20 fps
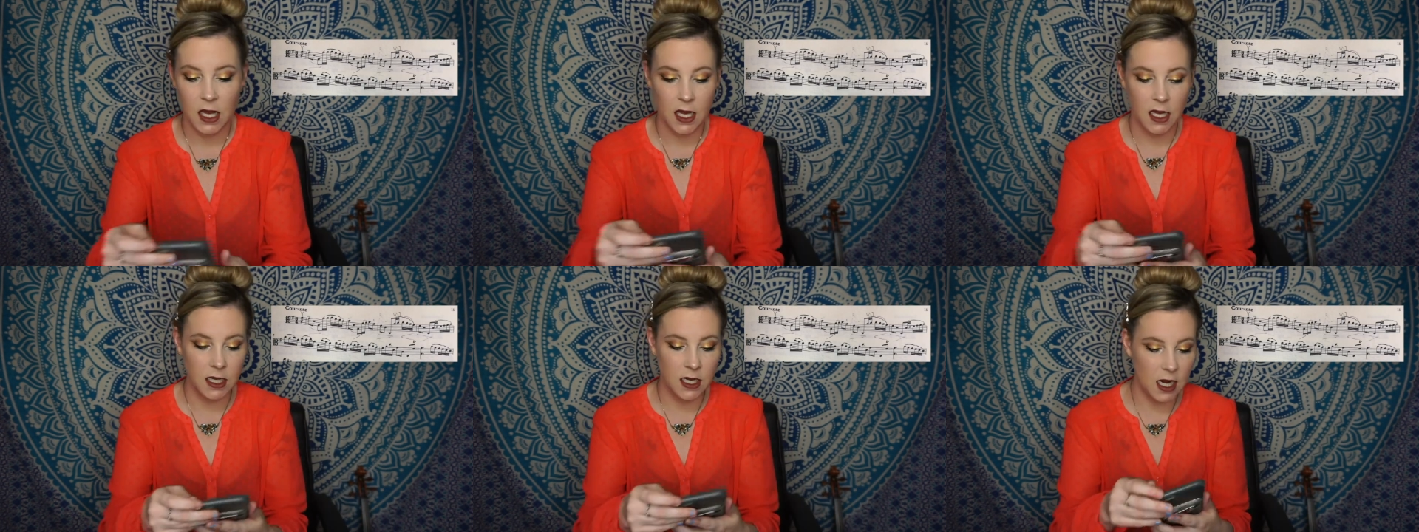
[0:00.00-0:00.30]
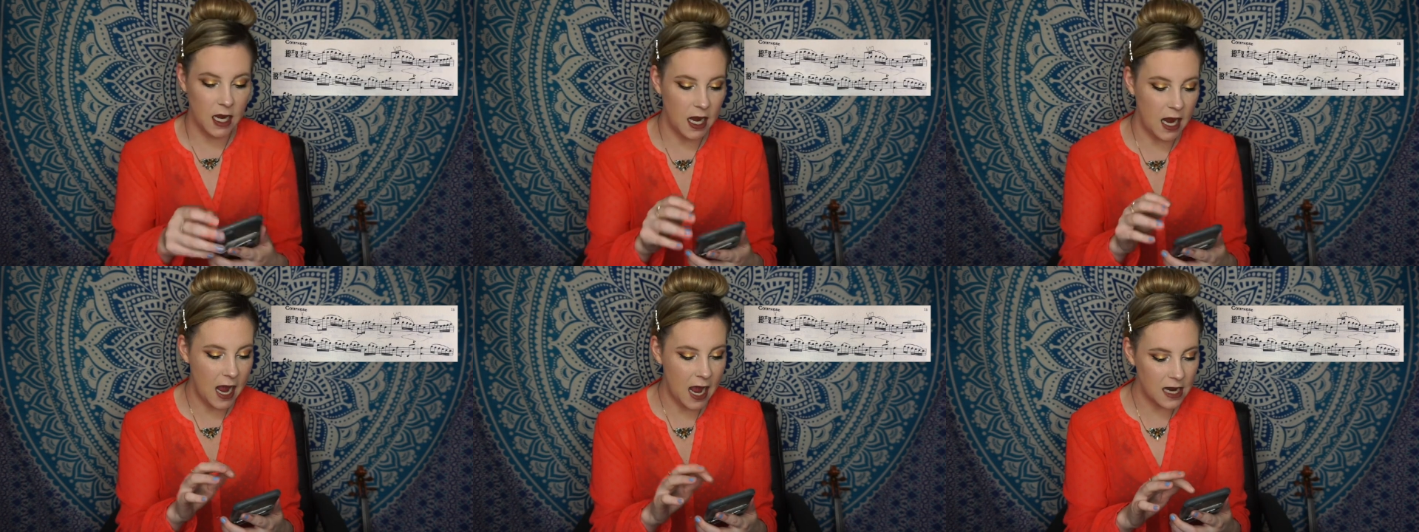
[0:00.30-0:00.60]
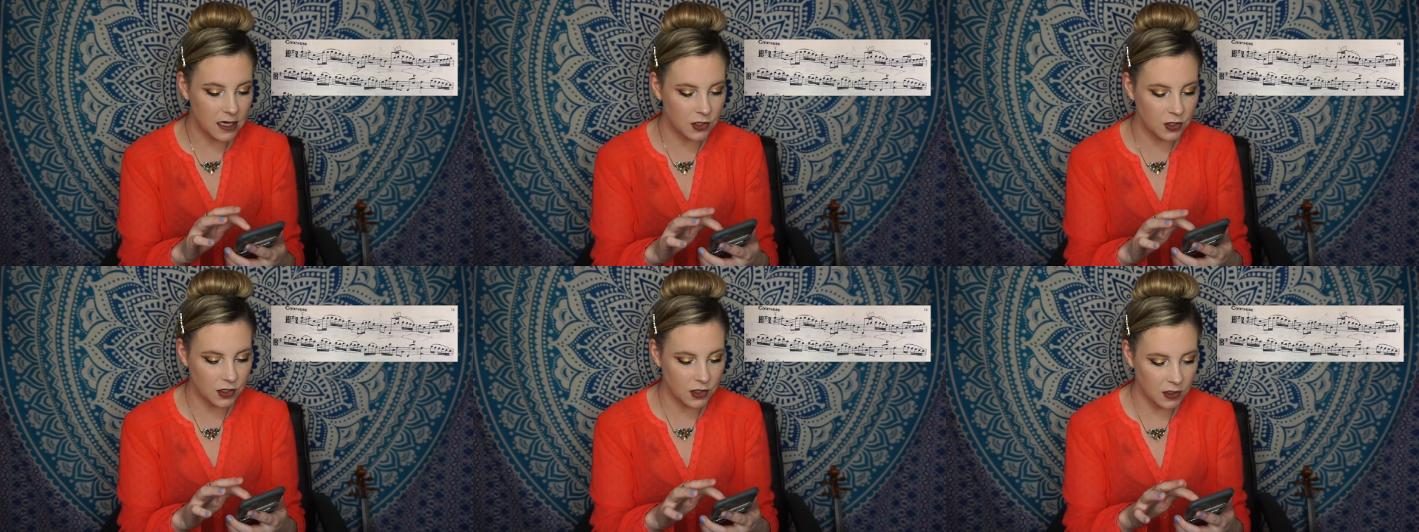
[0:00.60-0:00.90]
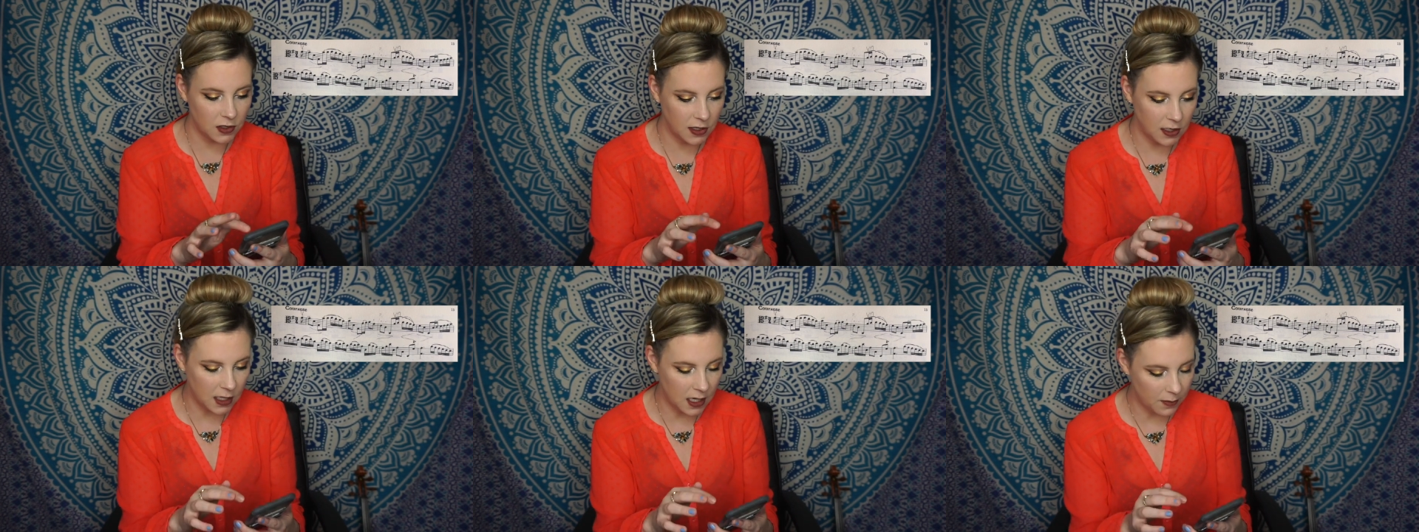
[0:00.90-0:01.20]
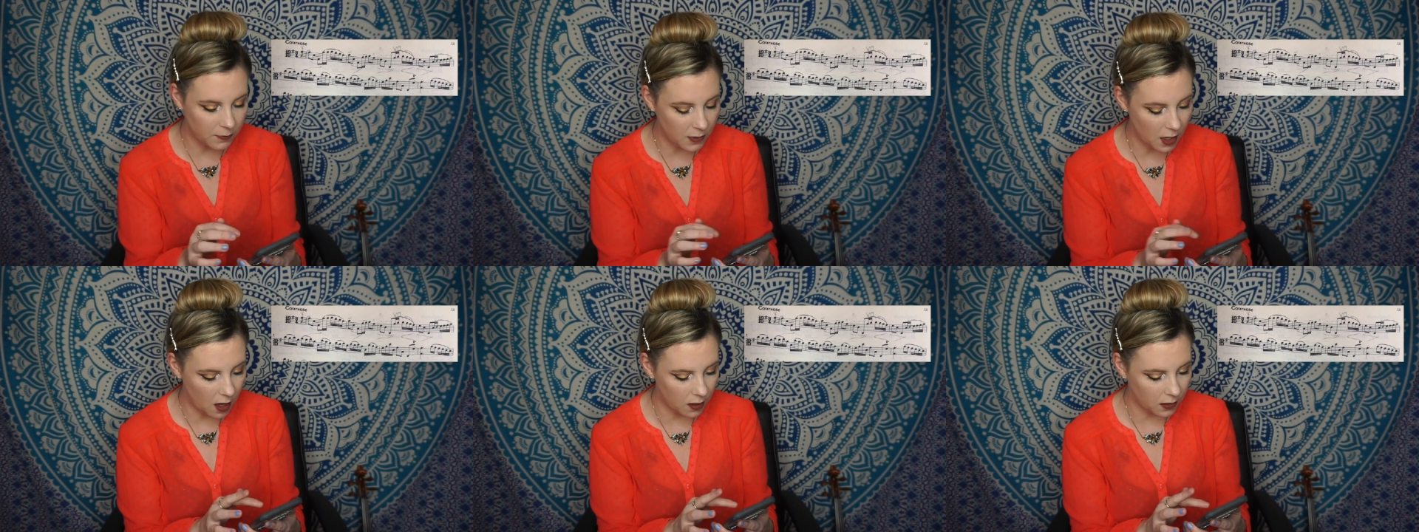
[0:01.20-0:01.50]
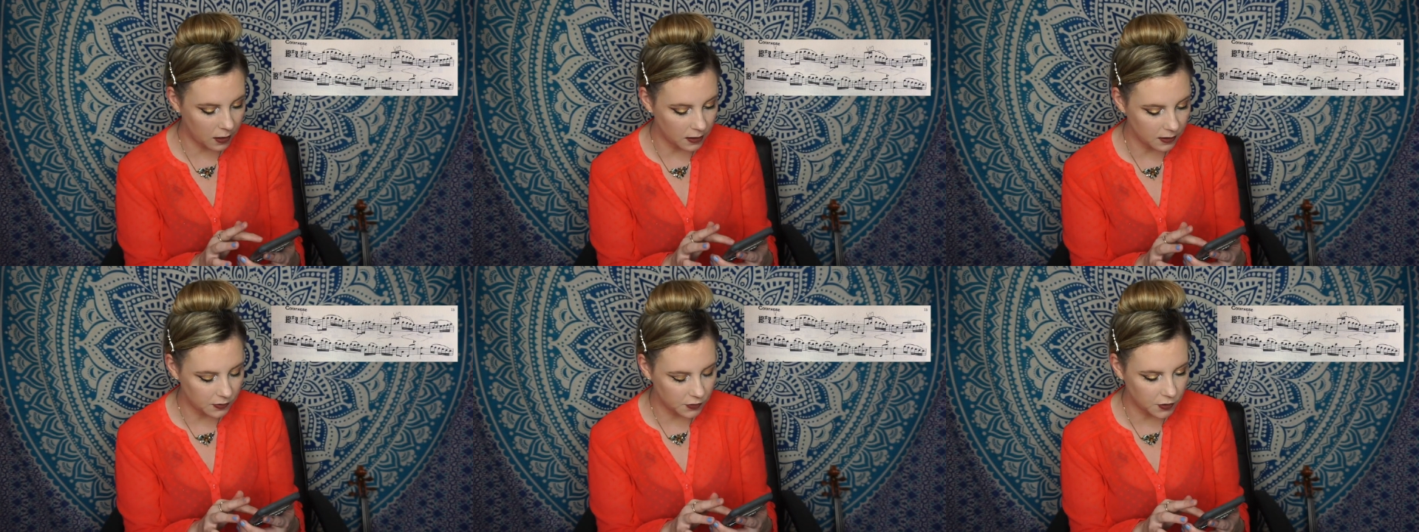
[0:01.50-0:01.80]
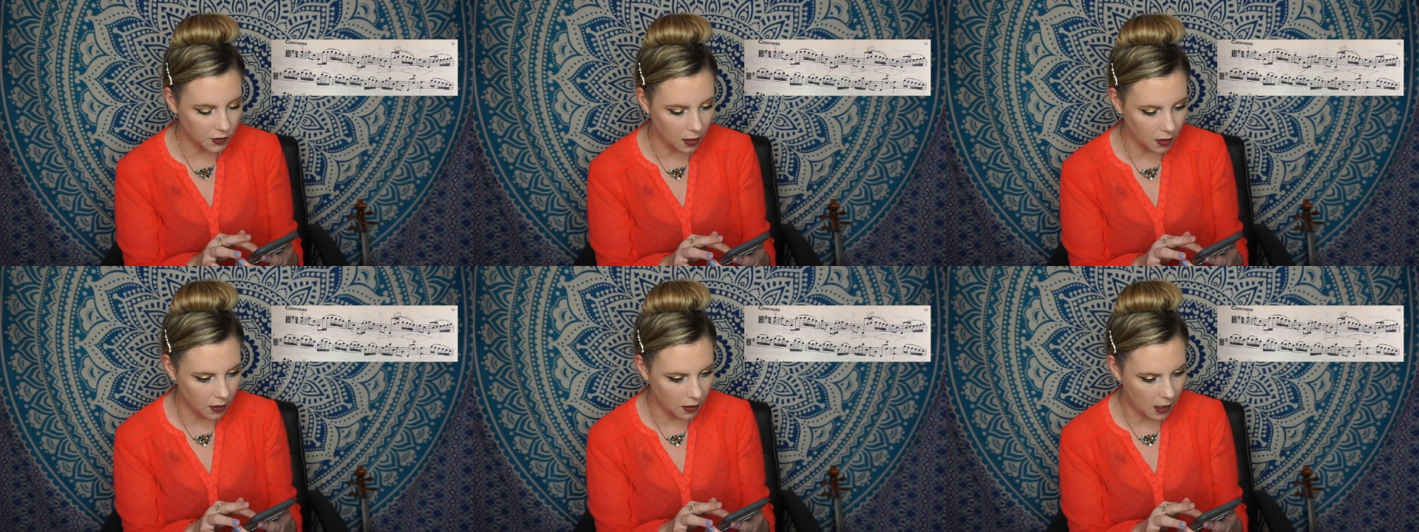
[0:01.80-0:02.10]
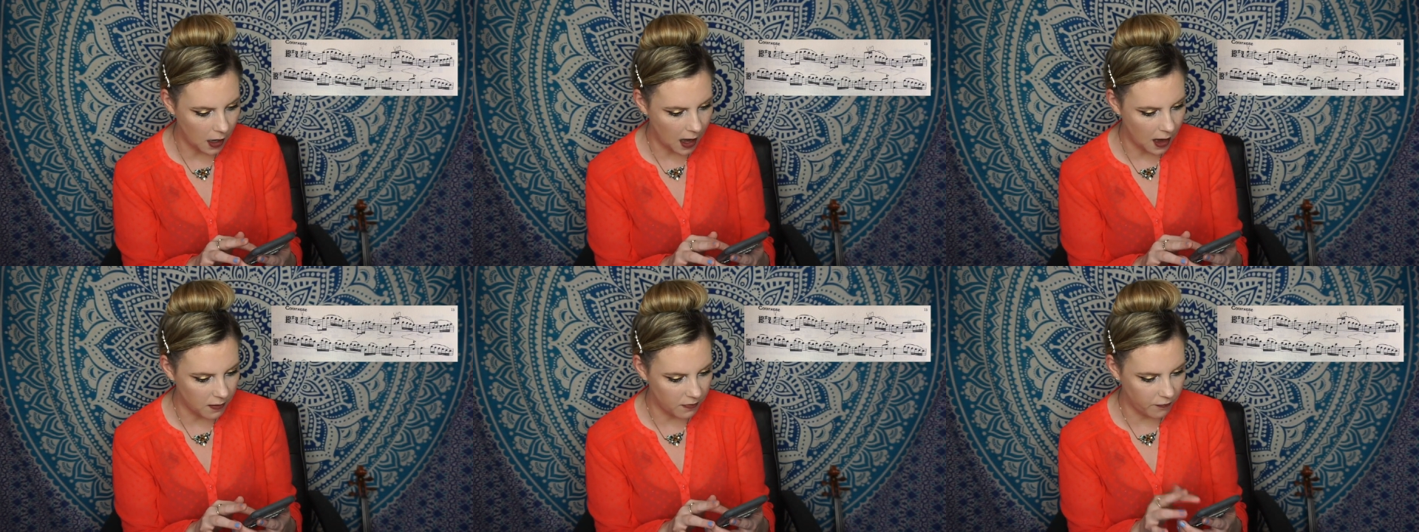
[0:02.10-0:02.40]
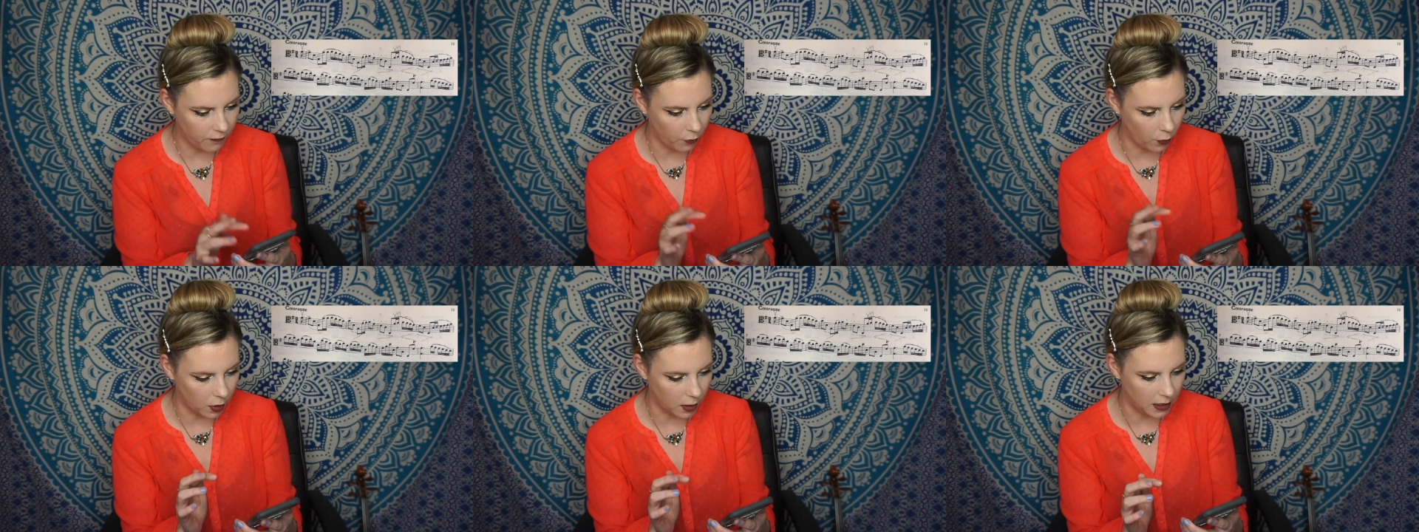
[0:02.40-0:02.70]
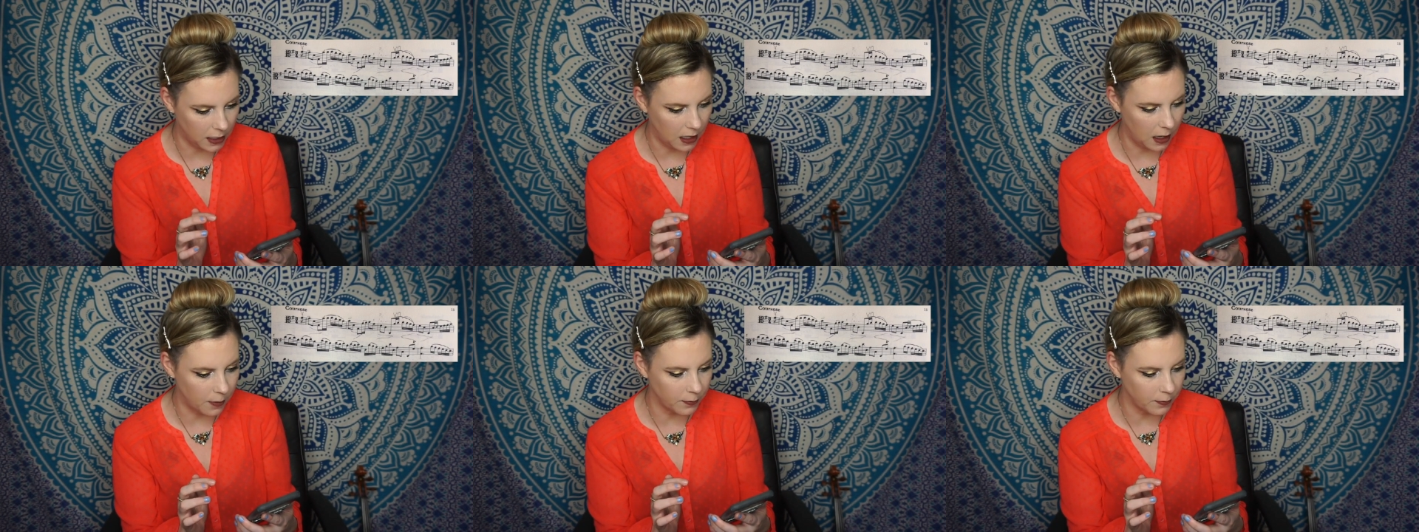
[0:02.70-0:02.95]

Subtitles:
And I actually am not gonna start at 40,